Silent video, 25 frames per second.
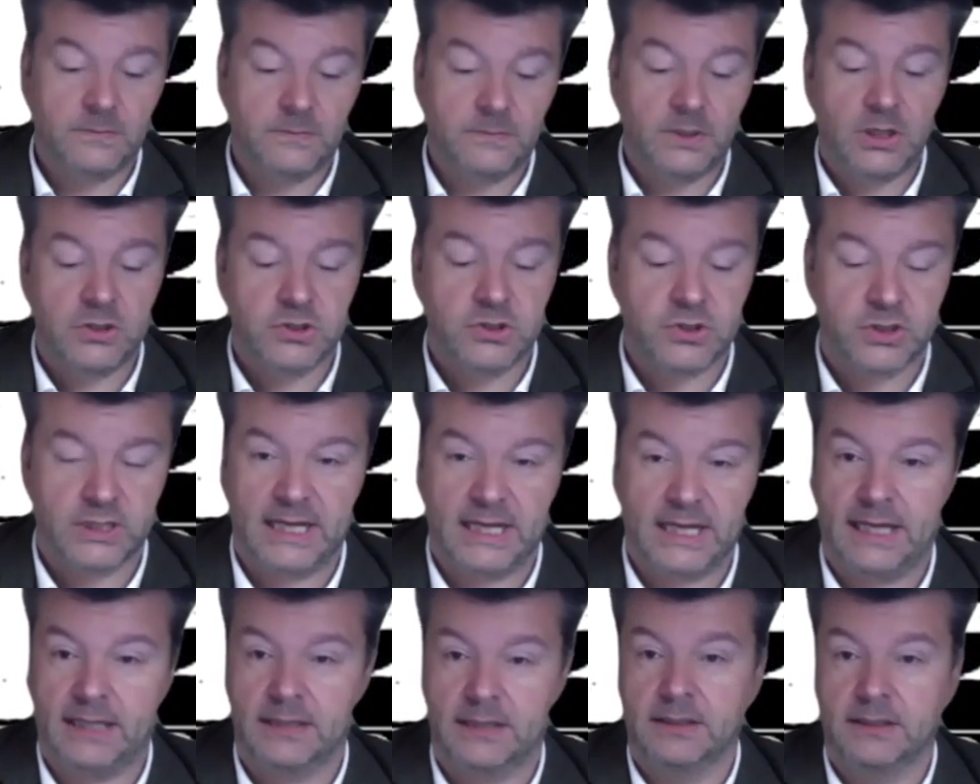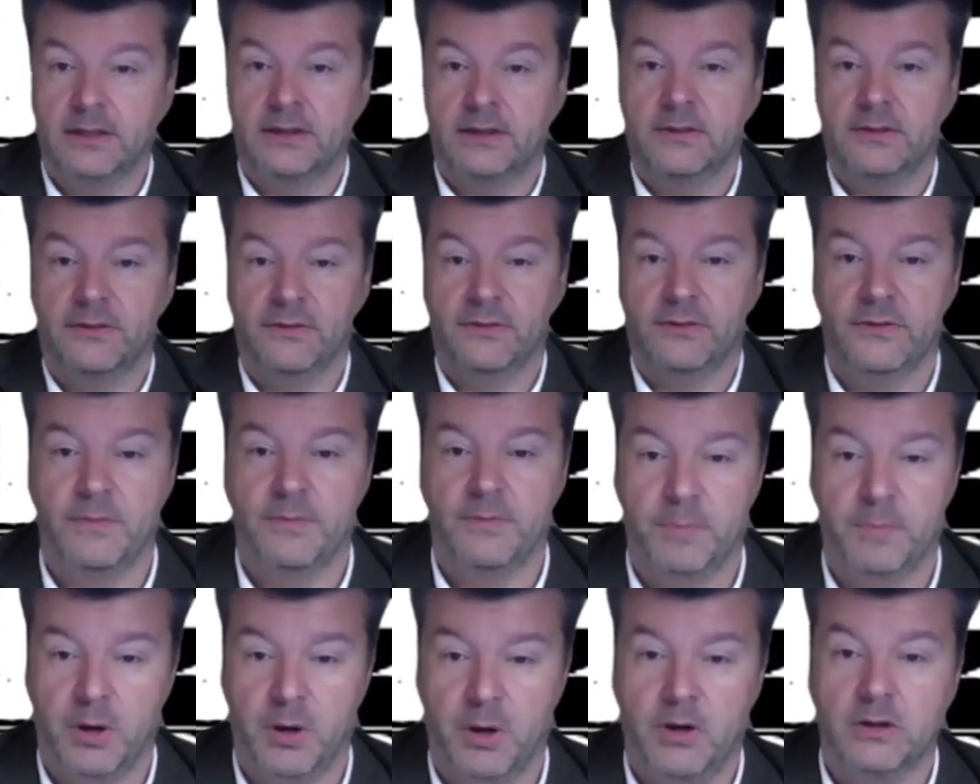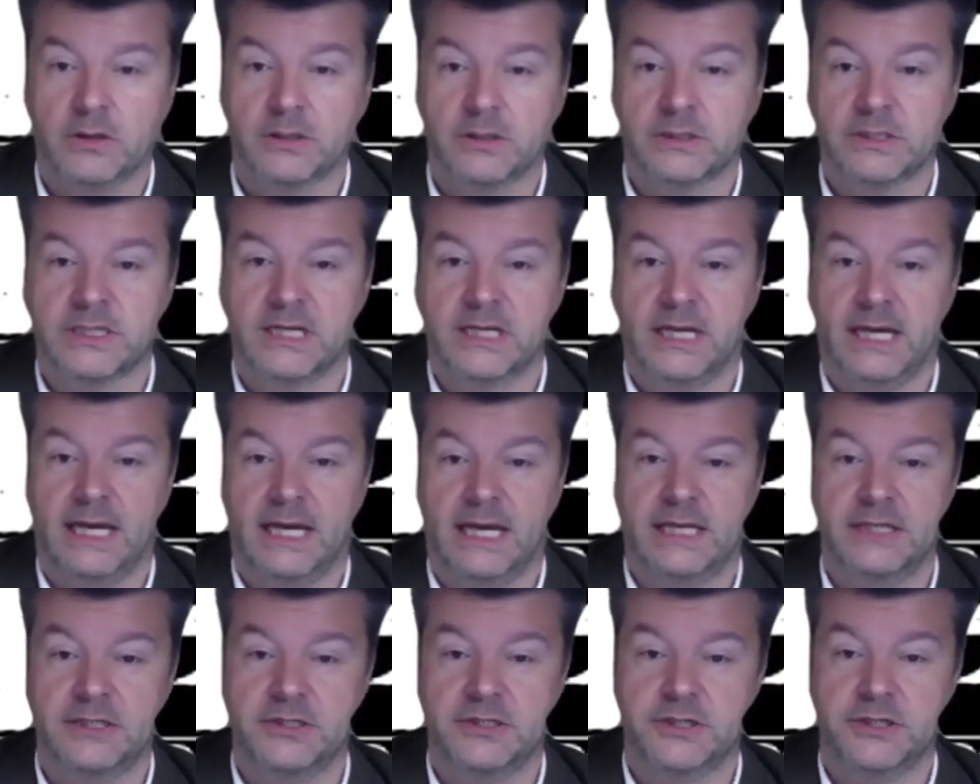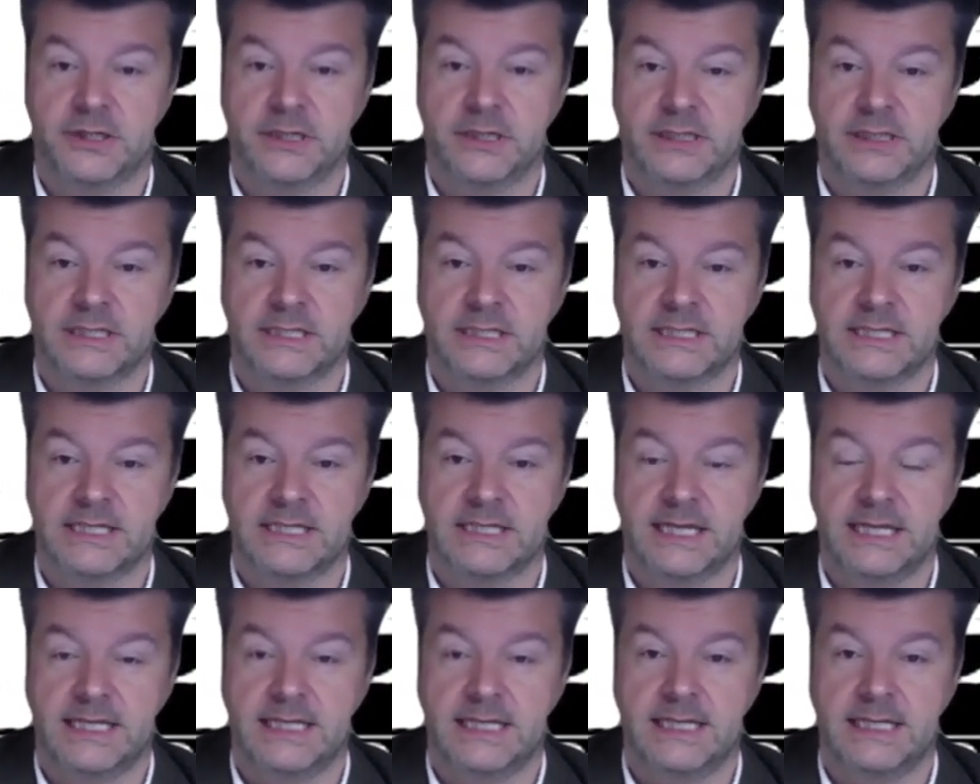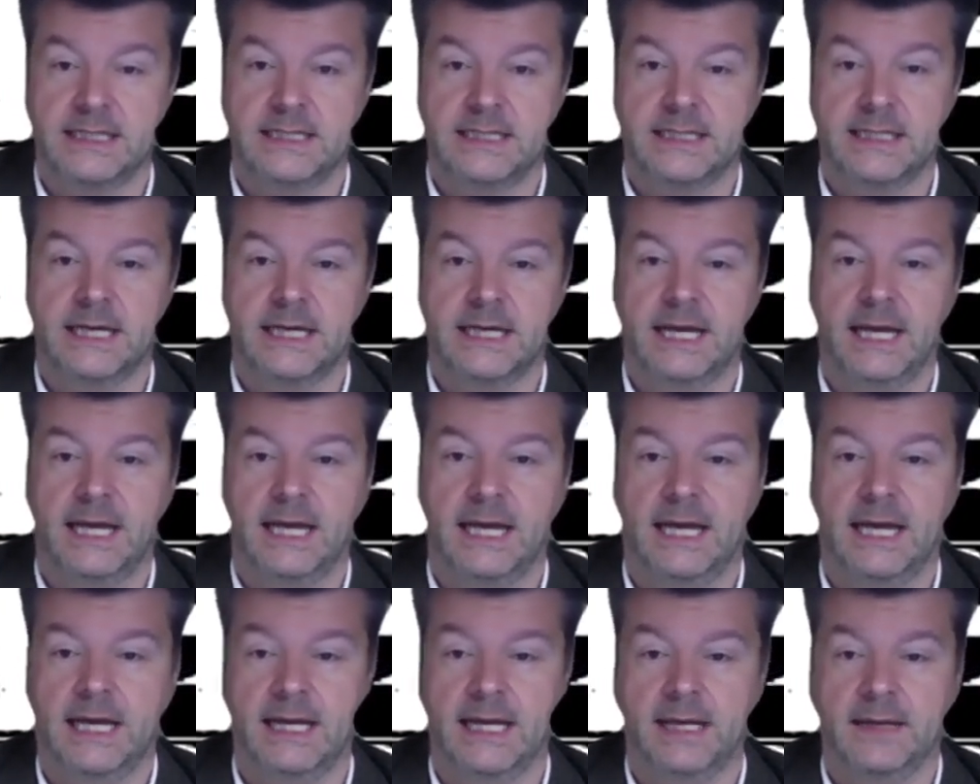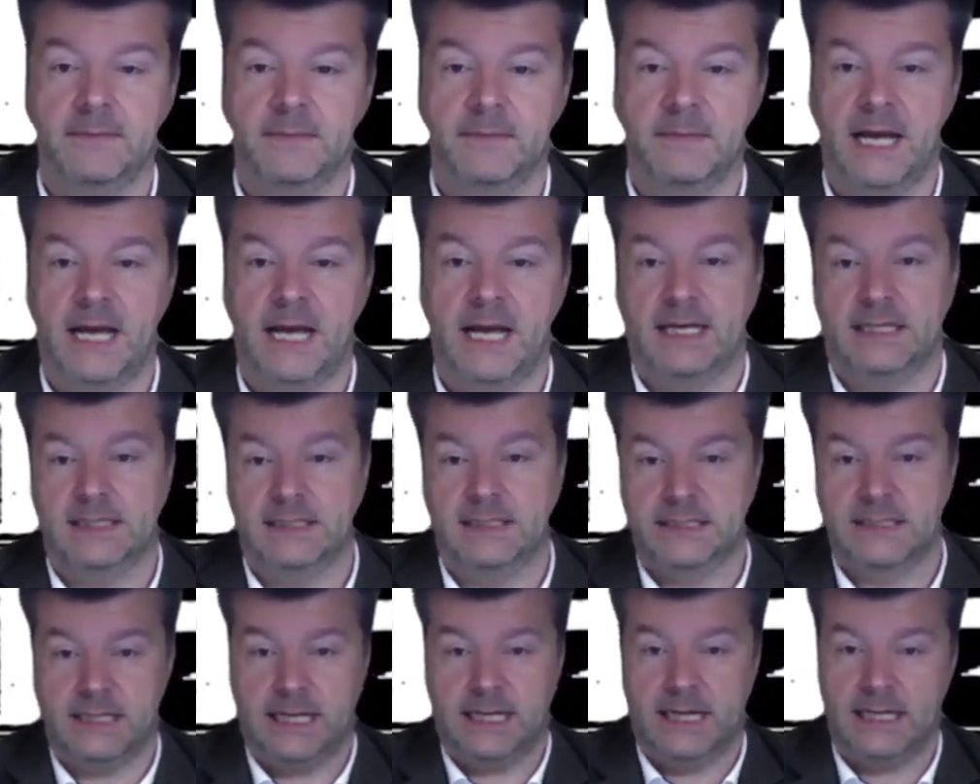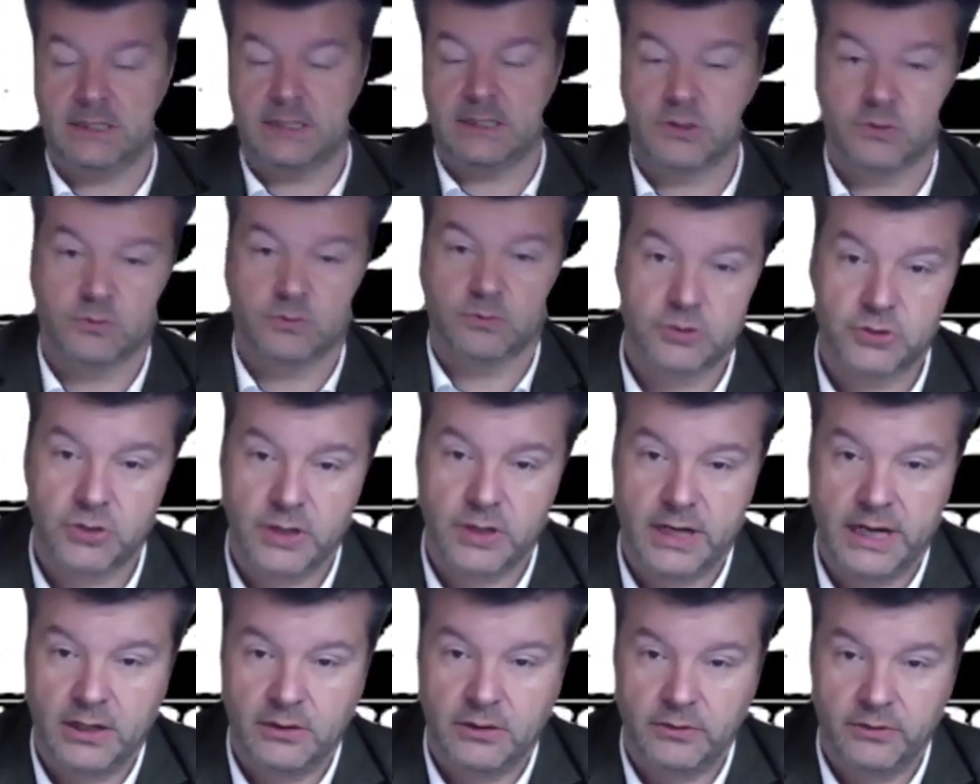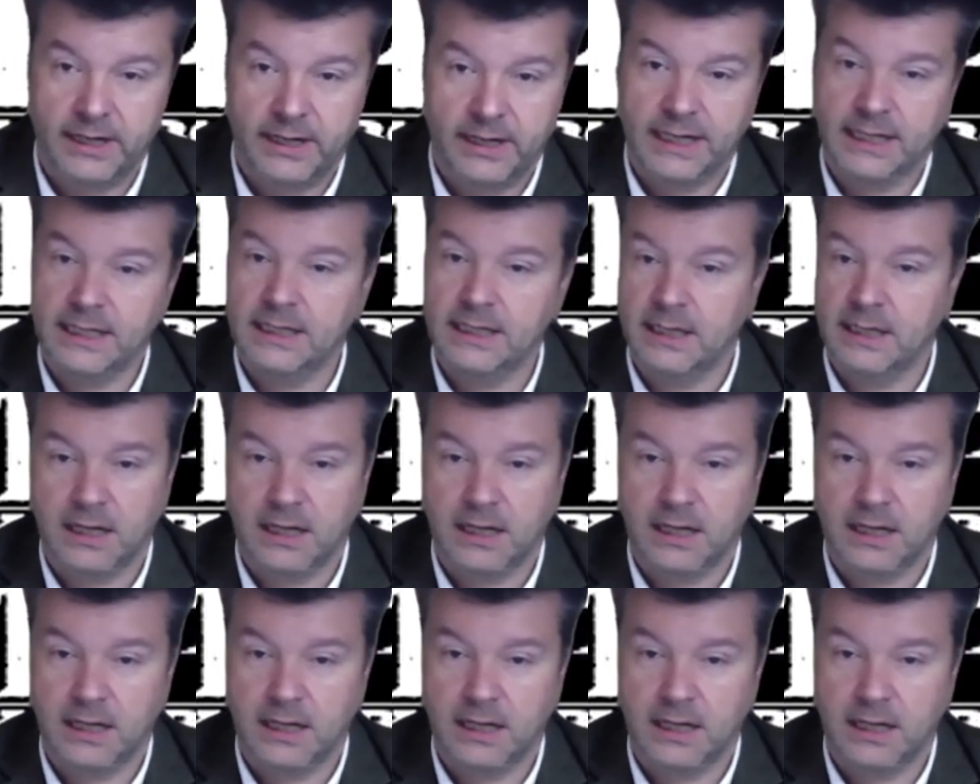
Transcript: So yeah, the box, as you can see, has its own tray already.